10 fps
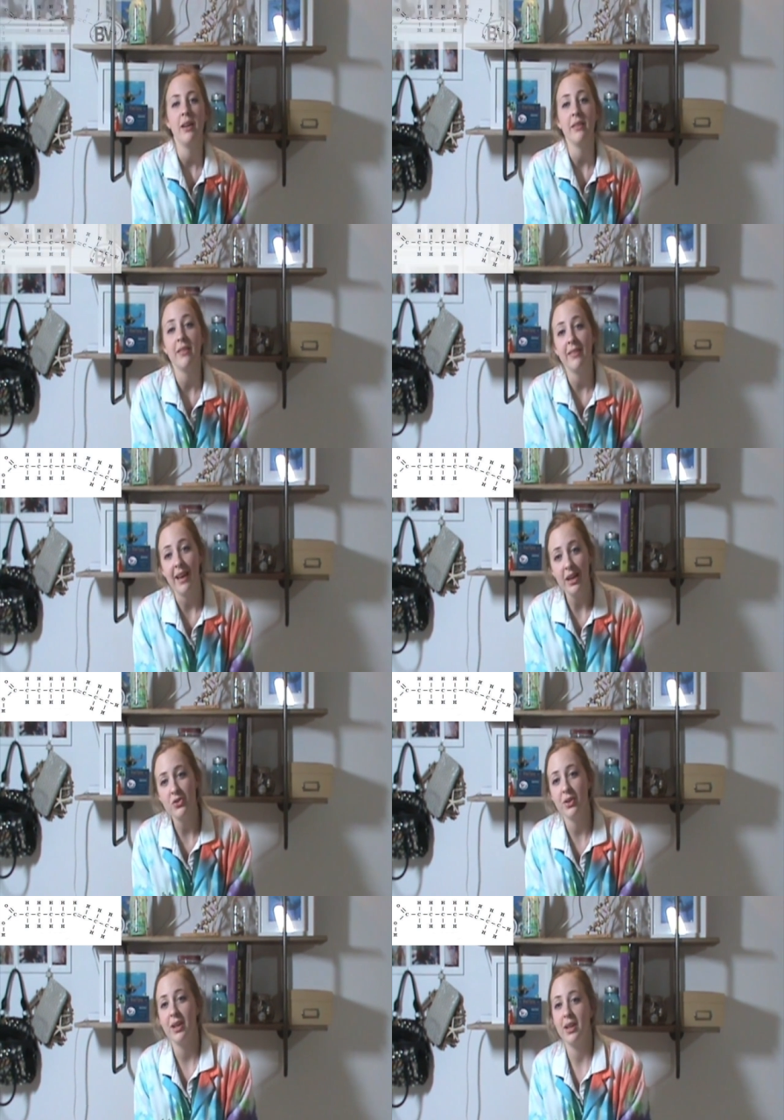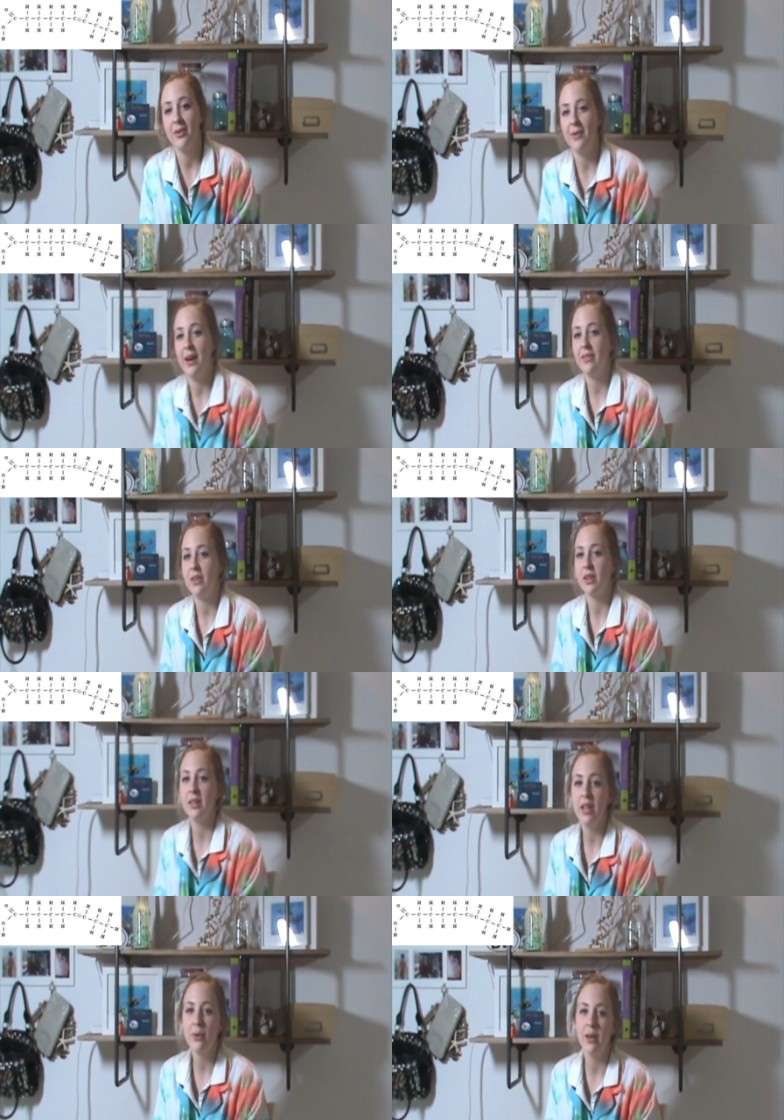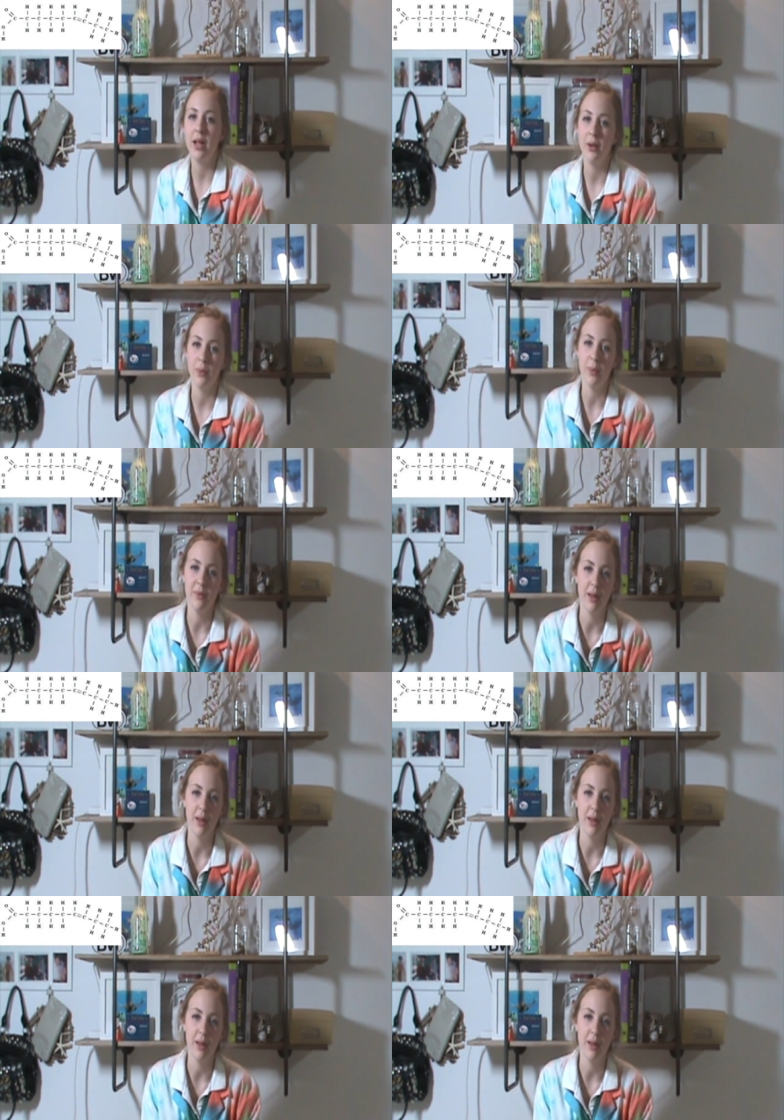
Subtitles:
Unsaturated fats are liquid at room